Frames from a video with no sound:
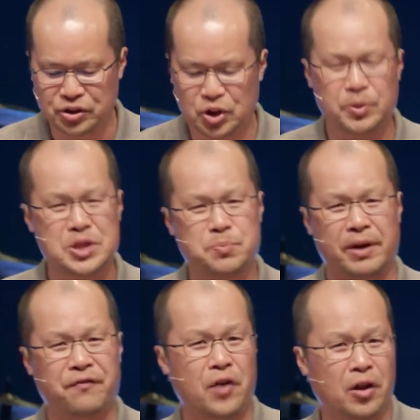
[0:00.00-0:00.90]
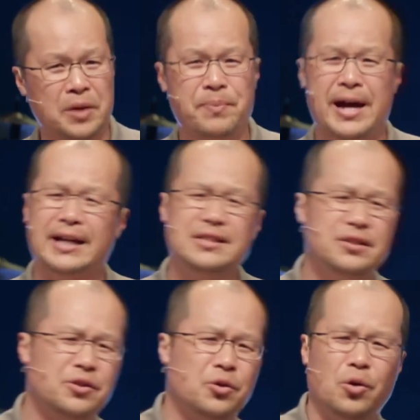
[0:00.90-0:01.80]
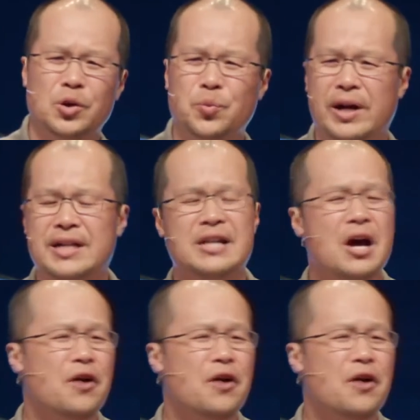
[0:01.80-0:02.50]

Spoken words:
so much by falling back into their old ways,